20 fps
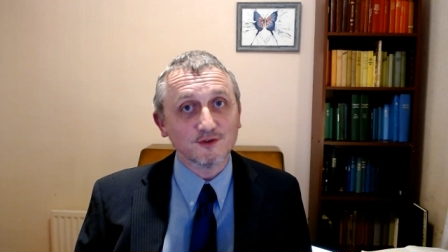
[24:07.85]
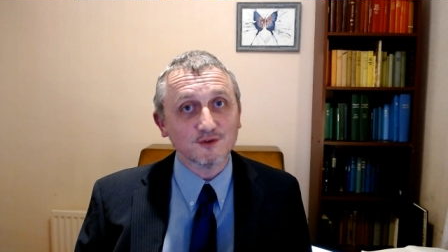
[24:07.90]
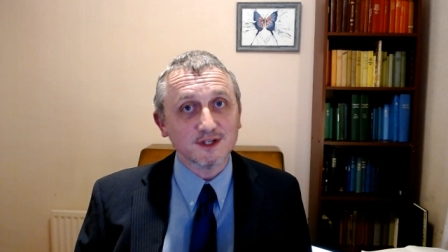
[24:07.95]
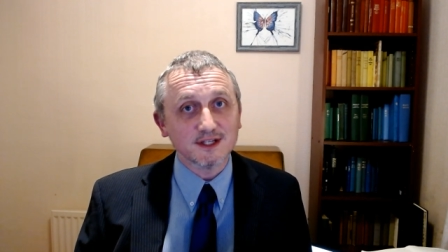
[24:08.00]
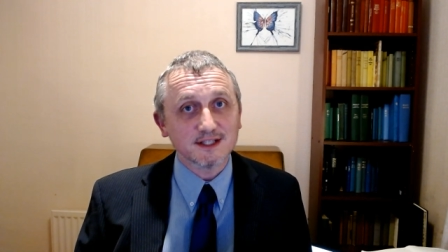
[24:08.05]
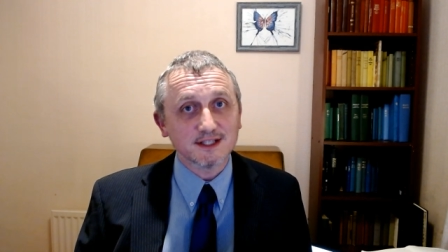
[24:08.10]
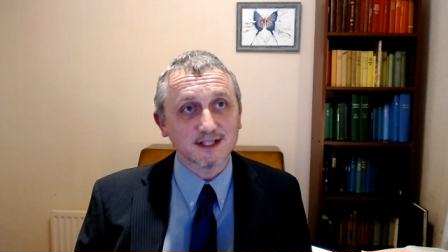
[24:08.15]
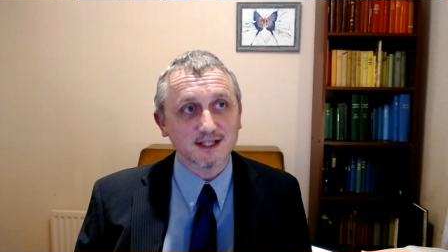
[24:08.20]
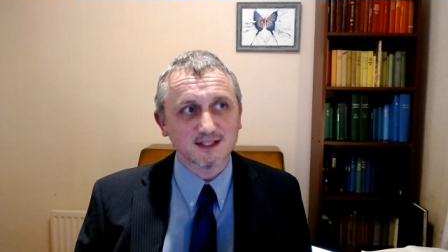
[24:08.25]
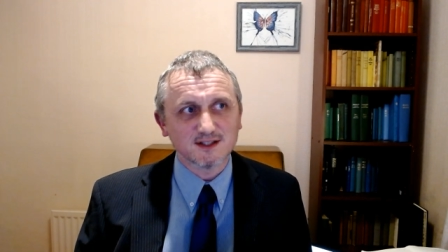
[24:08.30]

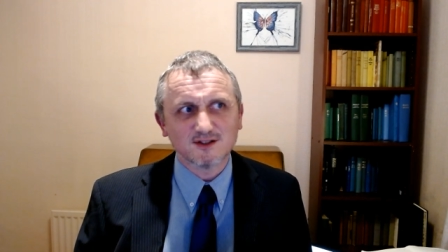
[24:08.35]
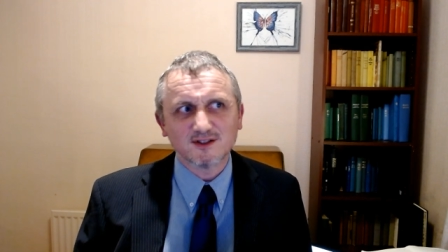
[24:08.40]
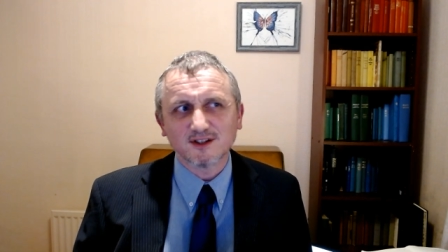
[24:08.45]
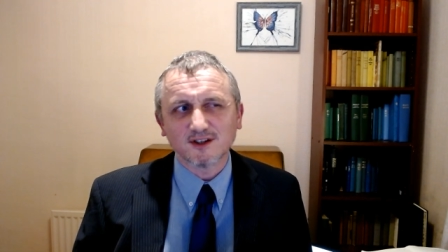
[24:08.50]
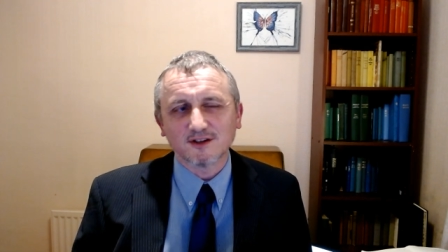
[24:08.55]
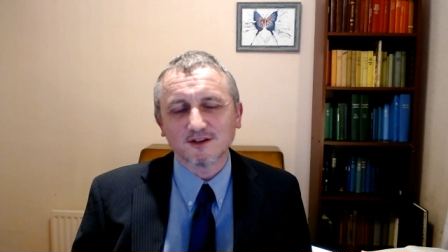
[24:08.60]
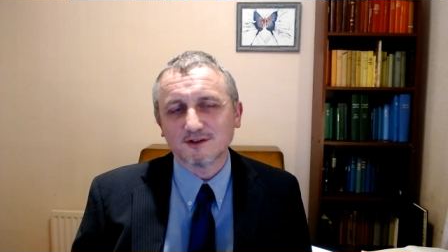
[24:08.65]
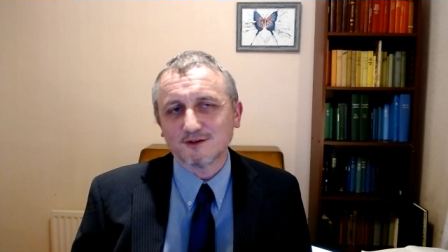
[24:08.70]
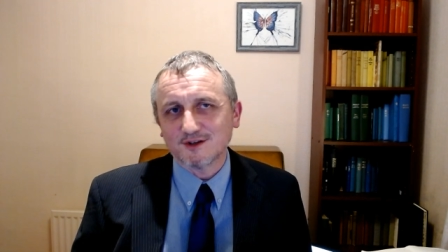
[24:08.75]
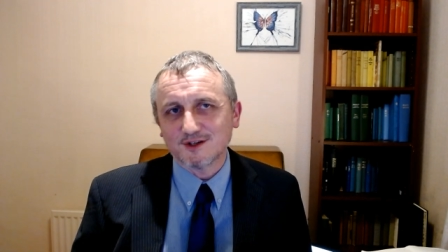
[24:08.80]
research. All I've
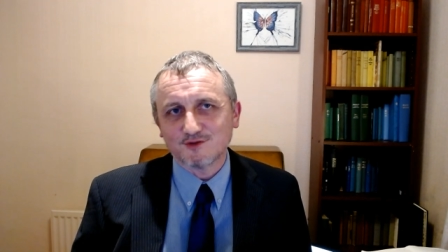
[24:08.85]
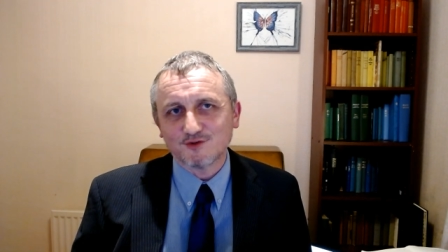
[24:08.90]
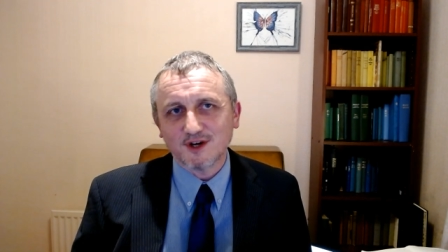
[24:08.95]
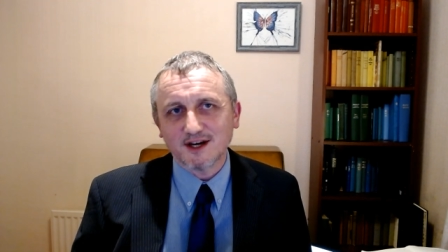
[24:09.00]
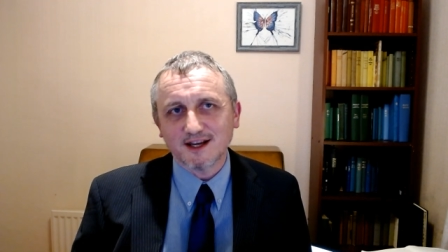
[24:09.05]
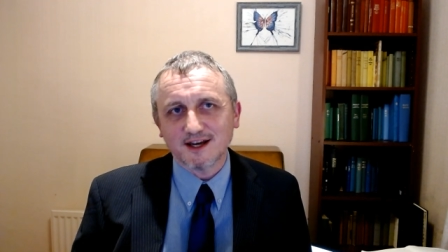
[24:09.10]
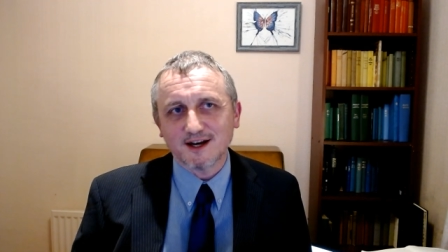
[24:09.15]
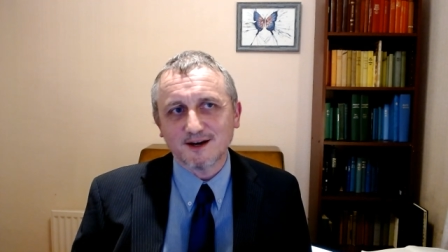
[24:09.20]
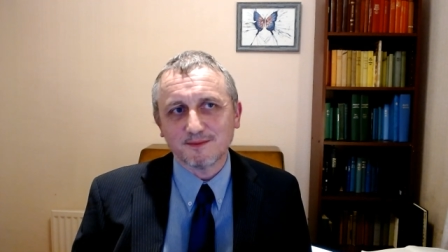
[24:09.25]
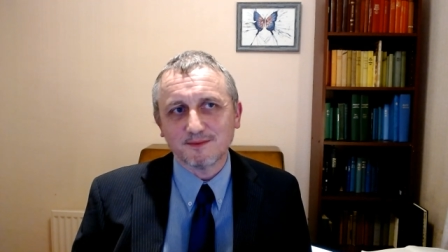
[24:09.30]
got to do is write
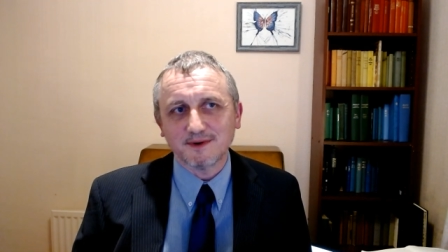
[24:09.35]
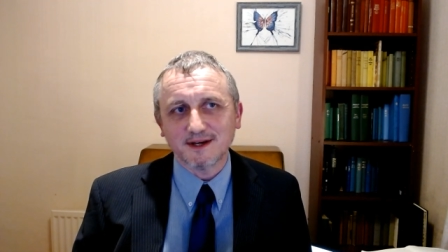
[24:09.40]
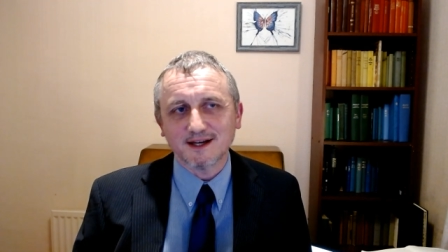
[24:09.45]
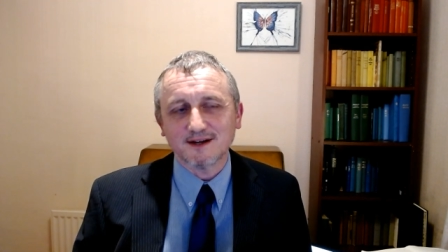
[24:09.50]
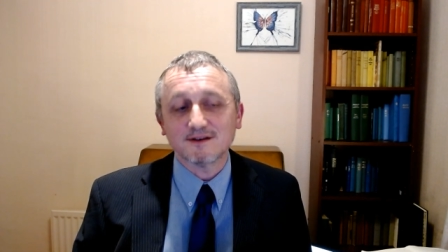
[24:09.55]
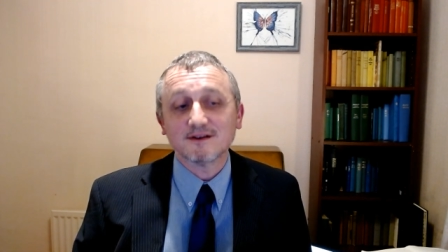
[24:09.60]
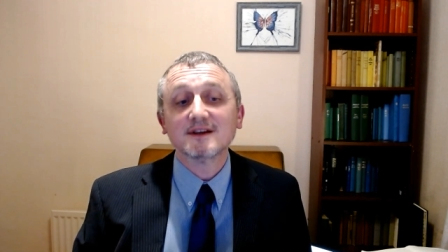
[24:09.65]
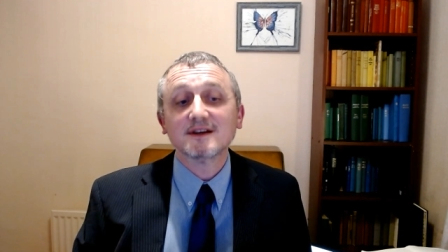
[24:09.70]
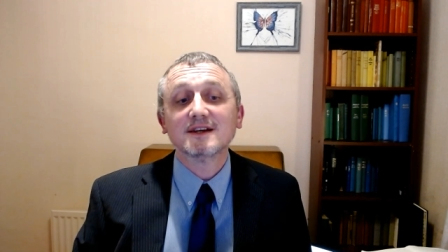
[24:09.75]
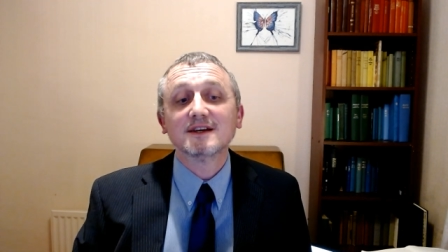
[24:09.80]
it up
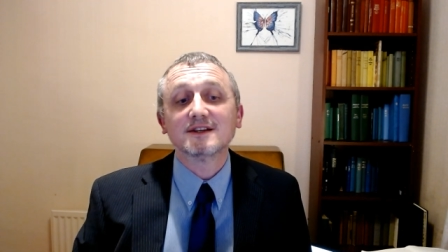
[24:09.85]
now.